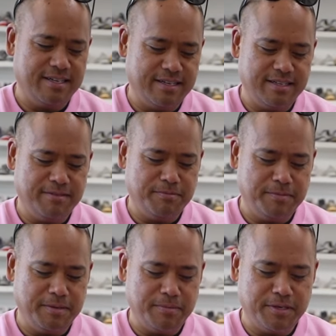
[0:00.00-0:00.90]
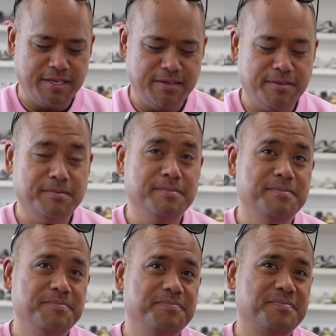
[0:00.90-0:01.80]
It's like it was up there.
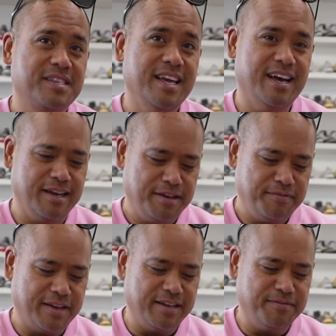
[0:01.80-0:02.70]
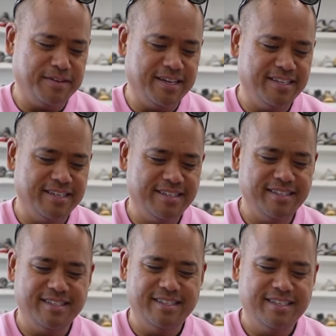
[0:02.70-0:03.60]
Yeah. Yeah, if I can find it.
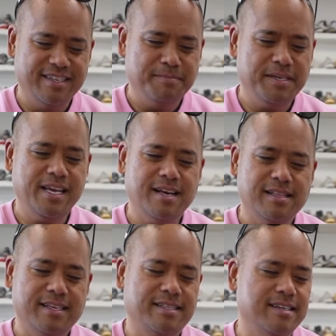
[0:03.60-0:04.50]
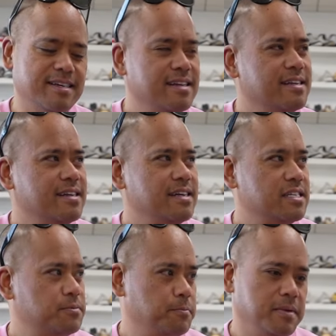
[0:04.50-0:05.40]
But yeah, like
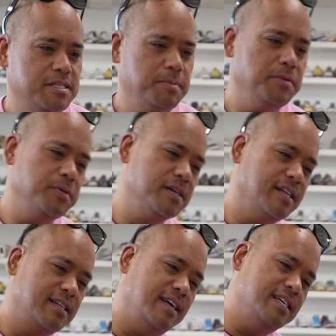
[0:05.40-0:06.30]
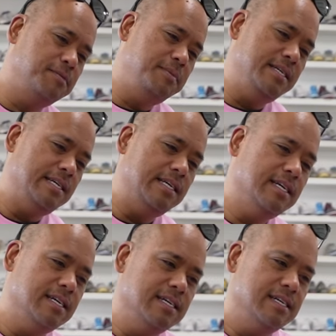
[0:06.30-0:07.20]
it's been weird, like the SB
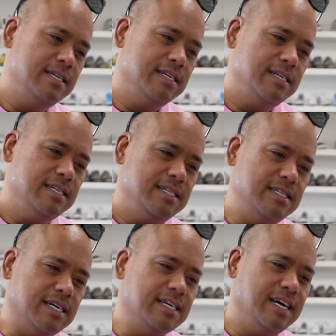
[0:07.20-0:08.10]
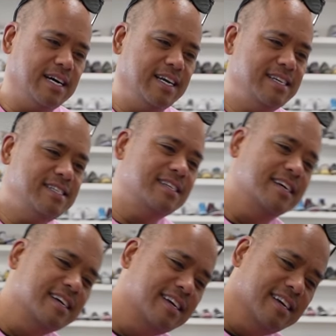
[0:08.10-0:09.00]
Dunk Highs,
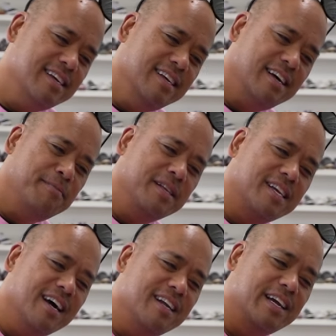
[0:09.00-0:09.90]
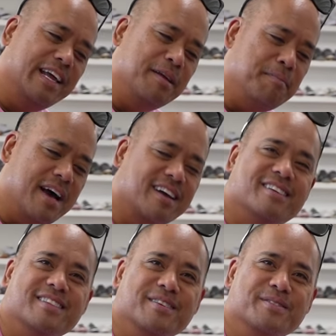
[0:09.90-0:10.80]
like I've been kind of getting back
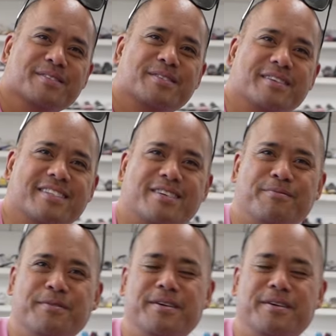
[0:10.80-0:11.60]
on those, so I started